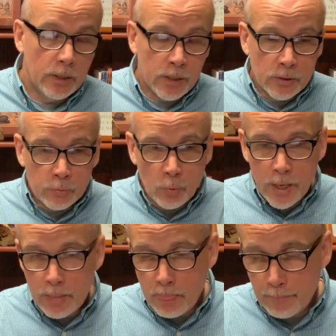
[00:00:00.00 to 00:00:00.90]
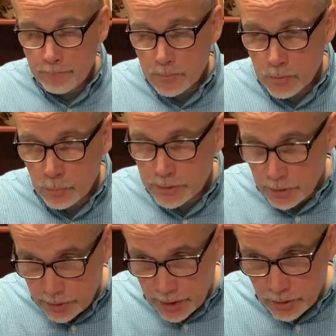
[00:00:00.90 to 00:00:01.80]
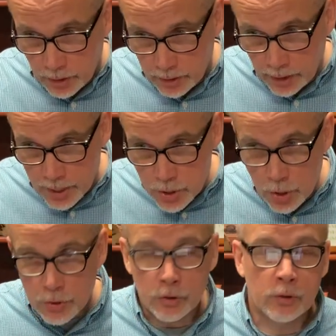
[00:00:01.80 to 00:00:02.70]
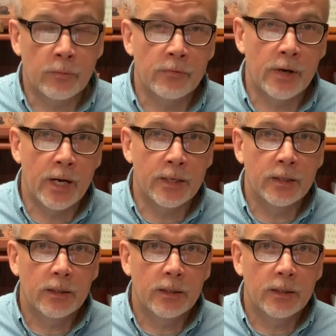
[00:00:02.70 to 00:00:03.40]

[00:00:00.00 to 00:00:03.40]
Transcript: is when we say, okay, God, I know you're going to provide.